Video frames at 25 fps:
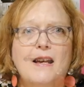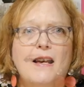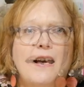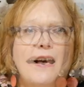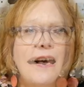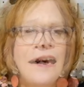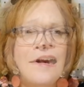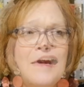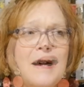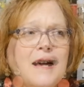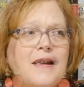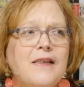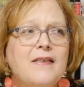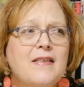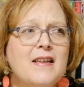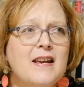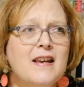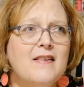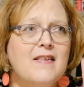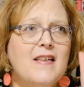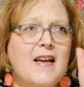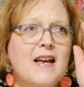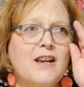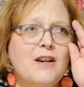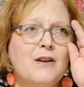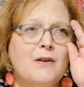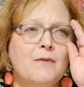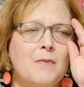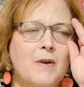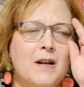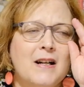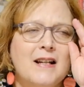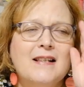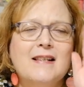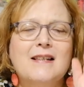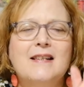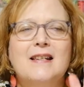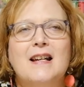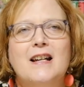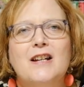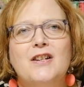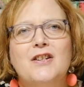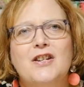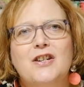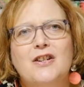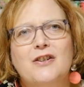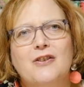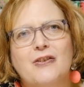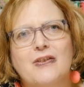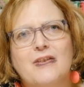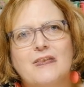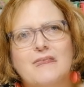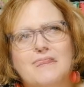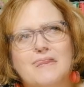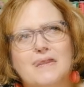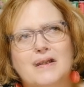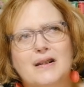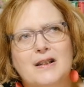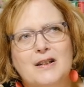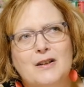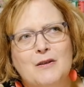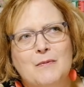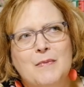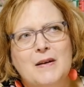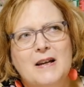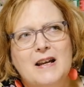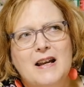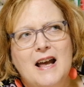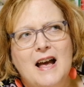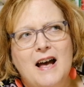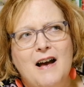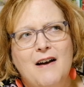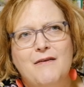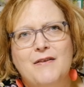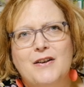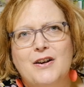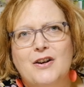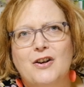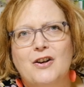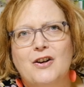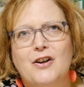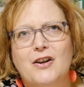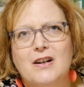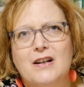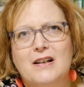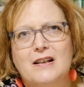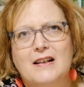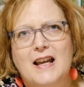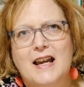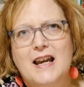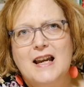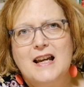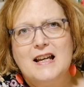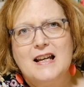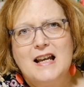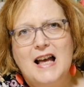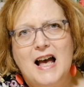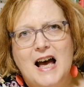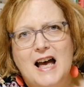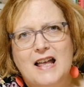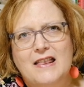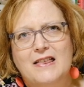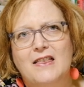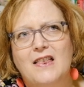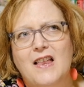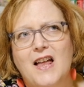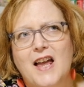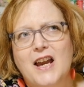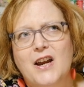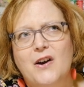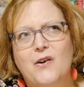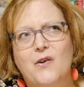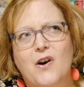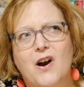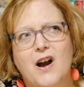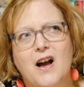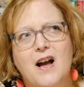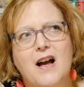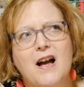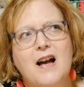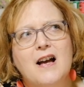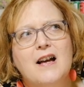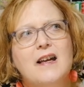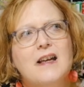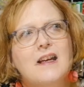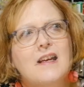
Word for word: Um, I um, think that you want to stick to your um, little bit heavier like cotton lycra,